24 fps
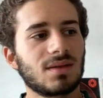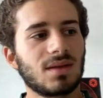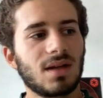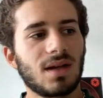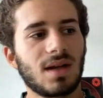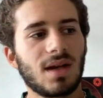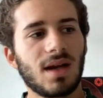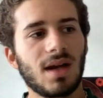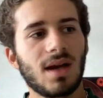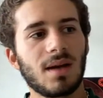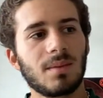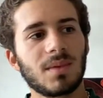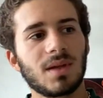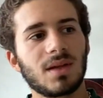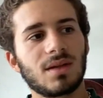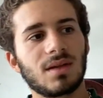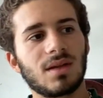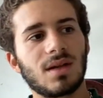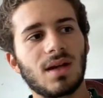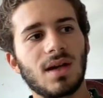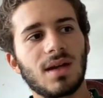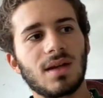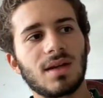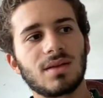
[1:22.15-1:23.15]
I mean,
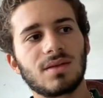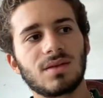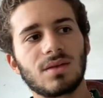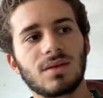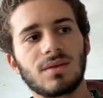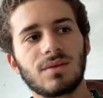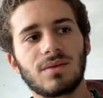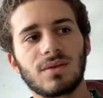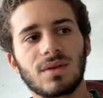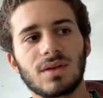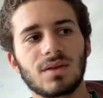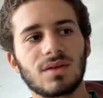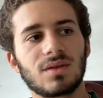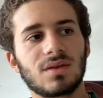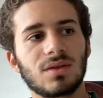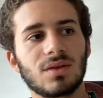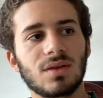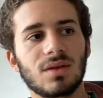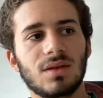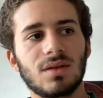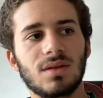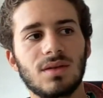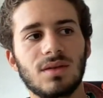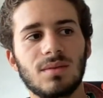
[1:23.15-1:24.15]
I sort of
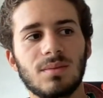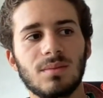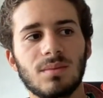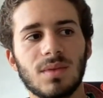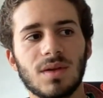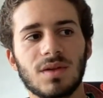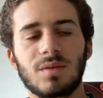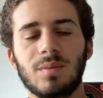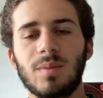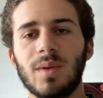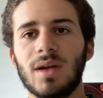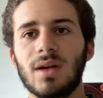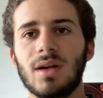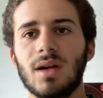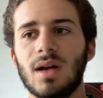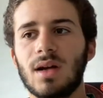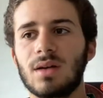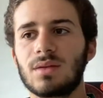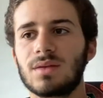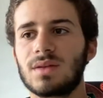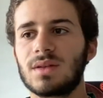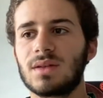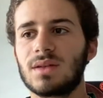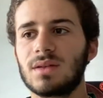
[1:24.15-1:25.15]
understood much better
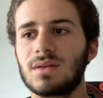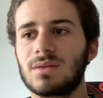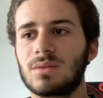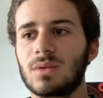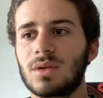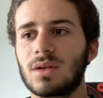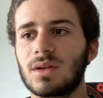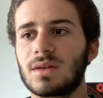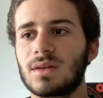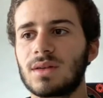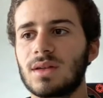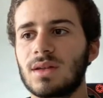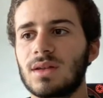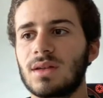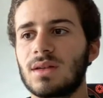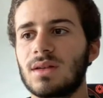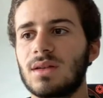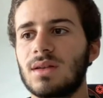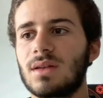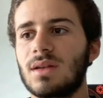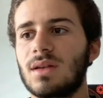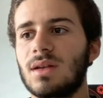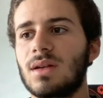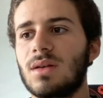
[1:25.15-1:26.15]
how cities worked,
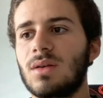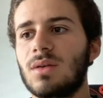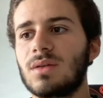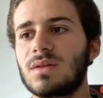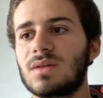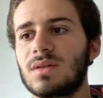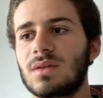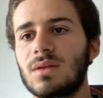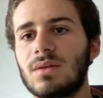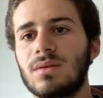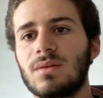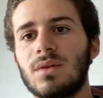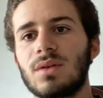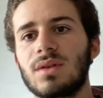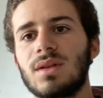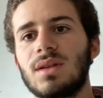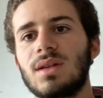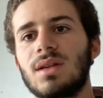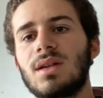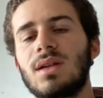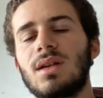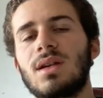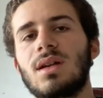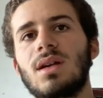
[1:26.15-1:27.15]
and sort of all
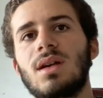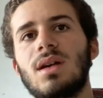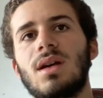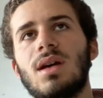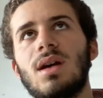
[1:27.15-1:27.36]
the